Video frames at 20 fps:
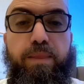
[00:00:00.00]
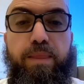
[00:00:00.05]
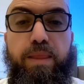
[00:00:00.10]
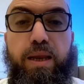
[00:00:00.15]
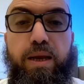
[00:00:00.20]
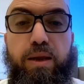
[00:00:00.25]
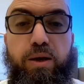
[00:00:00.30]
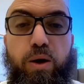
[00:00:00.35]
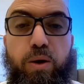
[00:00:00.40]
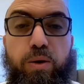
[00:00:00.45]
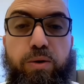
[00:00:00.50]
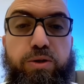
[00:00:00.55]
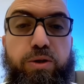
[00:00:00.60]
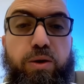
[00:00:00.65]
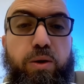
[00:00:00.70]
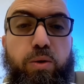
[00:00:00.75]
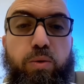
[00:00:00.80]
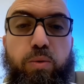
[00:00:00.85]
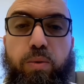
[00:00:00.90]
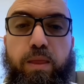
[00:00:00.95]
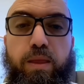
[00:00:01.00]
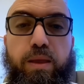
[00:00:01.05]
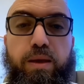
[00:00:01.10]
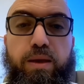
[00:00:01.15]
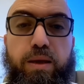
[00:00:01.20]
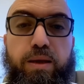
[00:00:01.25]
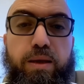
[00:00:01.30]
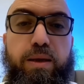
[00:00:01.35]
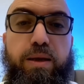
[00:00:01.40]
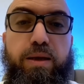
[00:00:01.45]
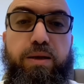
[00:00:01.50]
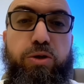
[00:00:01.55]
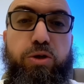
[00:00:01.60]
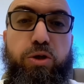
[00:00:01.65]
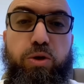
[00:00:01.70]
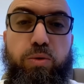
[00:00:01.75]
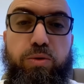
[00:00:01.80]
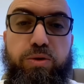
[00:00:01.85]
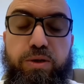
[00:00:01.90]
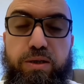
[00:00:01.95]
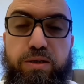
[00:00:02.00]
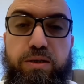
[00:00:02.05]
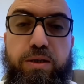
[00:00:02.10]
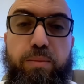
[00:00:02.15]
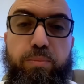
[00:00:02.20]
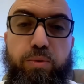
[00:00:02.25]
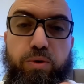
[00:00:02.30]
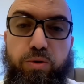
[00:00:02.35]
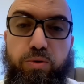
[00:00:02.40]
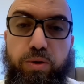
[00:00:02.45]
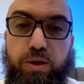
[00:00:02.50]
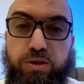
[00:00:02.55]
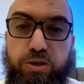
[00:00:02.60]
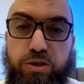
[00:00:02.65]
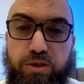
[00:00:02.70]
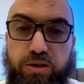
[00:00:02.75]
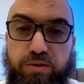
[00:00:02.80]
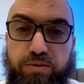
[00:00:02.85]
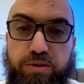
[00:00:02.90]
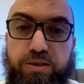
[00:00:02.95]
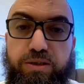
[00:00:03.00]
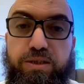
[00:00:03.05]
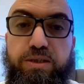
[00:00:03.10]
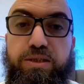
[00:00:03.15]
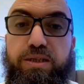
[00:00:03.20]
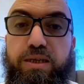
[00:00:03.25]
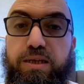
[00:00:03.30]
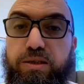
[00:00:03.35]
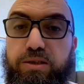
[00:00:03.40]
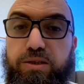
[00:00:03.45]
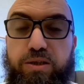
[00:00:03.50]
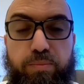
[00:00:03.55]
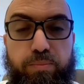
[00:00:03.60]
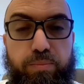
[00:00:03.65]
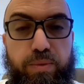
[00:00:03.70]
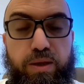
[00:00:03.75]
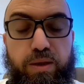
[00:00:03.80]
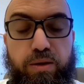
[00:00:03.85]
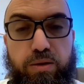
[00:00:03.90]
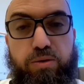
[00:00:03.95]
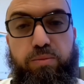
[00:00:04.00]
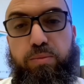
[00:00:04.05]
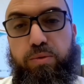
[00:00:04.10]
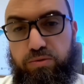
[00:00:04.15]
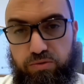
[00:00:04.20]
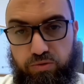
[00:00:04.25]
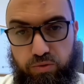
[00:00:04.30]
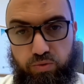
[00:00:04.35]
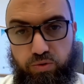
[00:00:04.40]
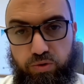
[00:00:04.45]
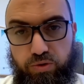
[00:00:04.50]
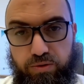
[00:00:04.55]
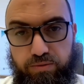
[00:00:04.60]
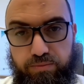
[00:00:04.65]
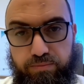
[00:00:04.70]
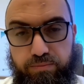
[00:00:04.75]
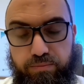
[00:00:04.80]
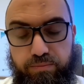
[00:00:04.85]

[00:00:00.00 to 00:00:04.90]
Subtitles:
and also it shows us the progression of the disease compared to before.